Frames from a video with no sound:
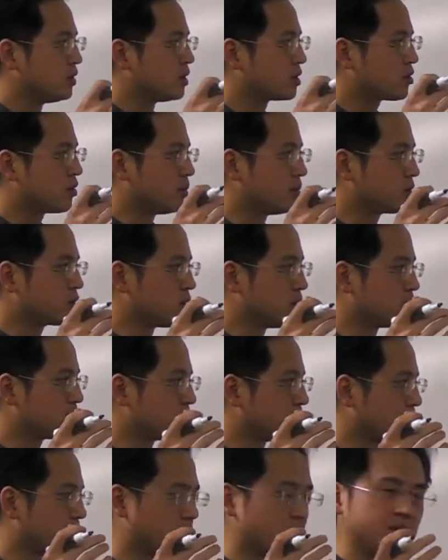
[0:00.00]
the chromosomes
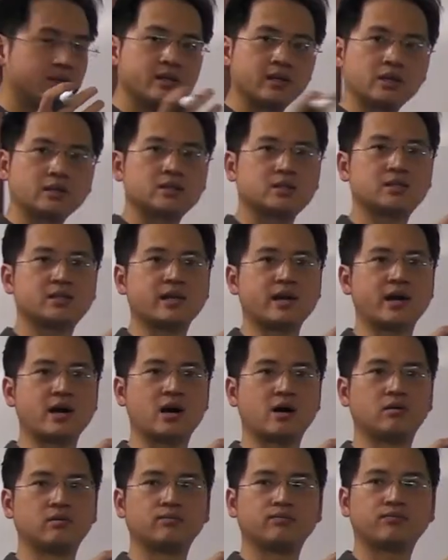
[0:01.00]
are condensed
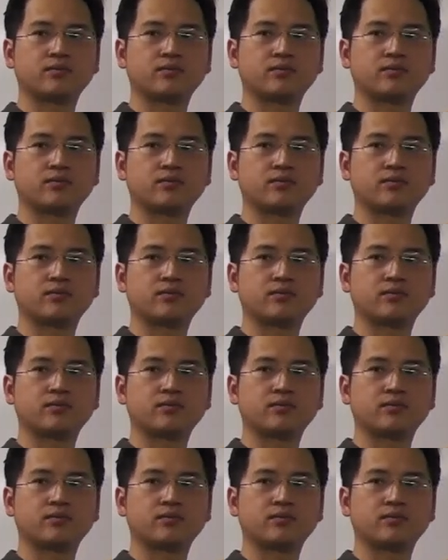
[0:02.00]
down,